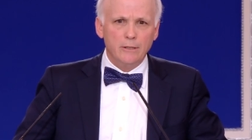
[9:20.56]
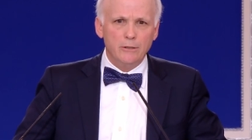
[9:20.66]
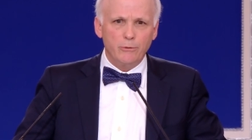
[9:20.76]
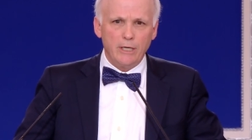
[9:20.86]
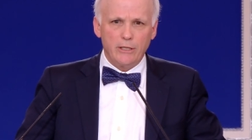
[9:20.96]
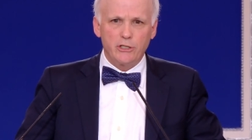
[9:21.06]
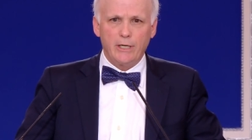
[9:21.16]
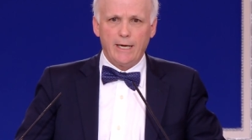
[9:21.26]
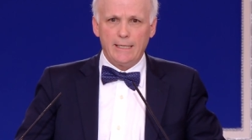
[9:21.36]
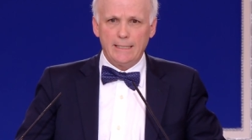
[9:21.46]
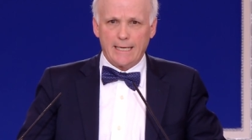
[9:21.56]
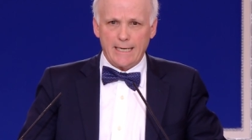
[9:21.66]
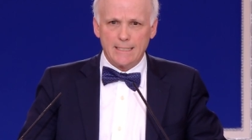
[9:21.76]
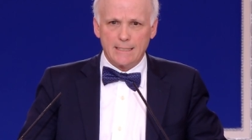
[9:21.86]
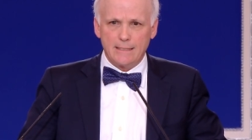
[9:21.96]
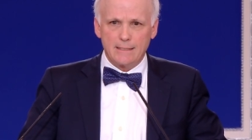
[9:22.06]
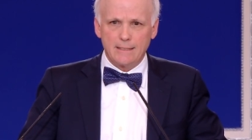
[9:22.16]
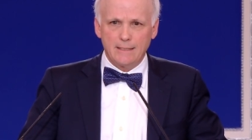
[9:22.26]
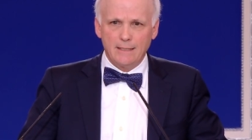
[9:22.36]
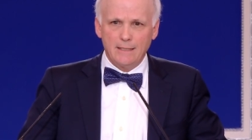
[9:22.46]
to initiate cases,
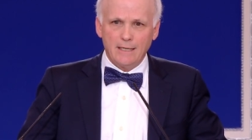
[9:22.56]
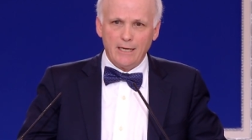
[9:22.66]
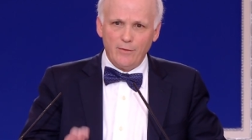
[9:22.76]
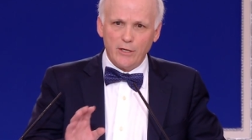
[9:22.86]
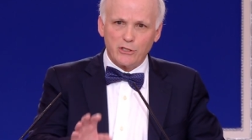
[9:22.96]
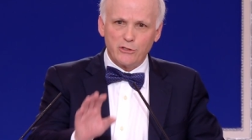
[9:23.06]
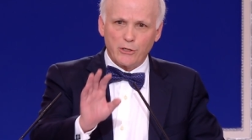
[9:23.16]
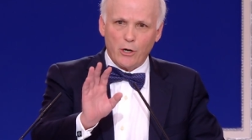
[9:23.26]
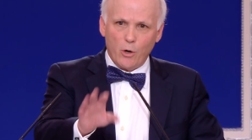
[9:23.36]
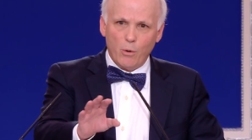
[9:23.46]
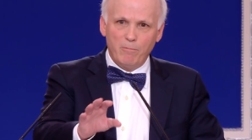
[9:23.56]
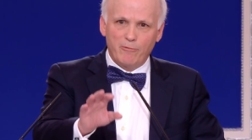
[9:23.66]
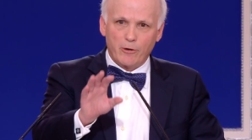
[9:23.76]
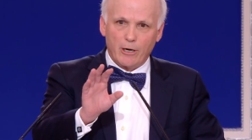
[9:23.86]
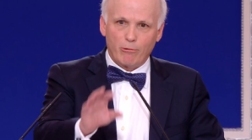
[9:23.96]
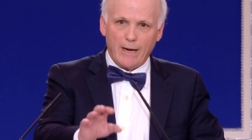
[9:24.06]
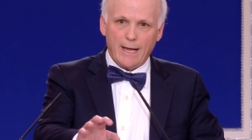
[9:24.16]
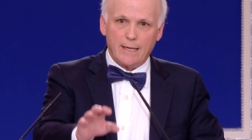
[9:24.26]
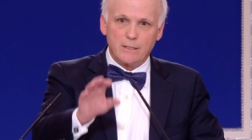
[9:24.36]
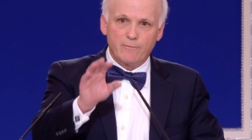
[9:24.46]
and this is the hope for
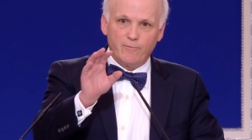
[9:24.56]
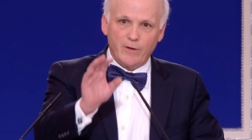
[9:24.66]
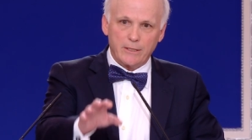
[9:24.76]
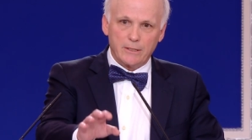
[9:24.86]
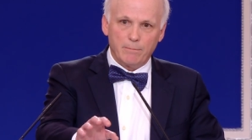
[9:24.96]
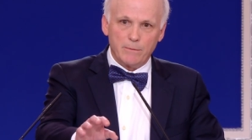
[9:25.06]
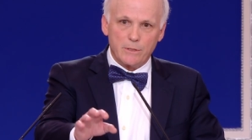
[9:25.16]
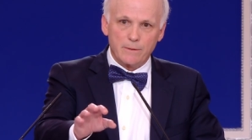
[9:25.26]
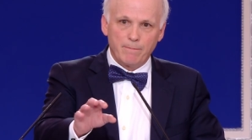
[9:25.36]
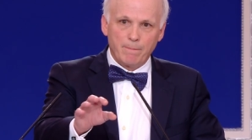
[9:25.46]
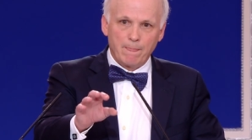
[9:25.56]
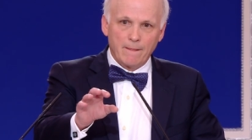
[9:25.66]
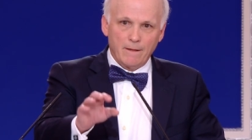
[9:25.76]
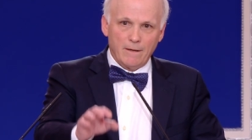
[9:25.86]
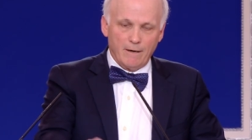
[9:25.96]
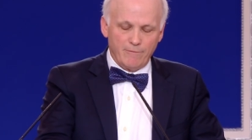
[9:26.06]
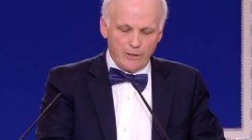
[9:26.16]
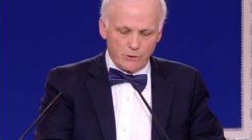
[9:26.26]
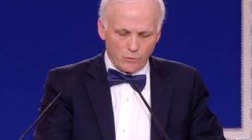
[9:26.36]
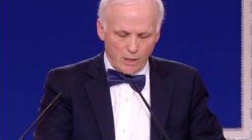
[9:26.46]
Iran's victims of the
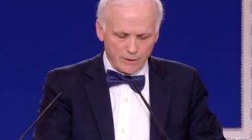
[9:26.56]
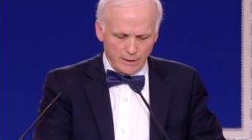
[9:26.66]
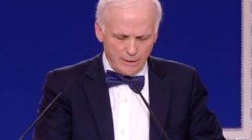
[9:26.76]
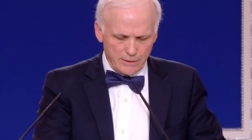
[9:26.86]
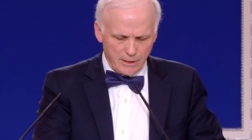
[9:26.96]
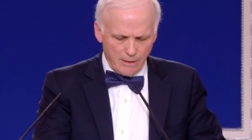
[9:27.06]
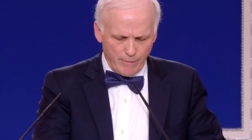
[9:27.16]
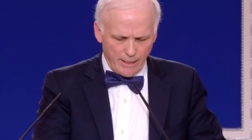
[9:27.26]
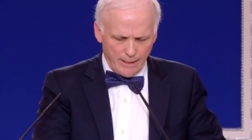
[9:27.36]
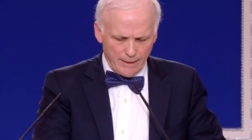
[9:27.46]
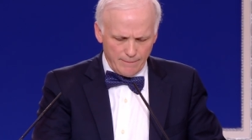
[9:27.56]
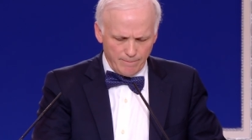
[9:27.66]
atrocities committed.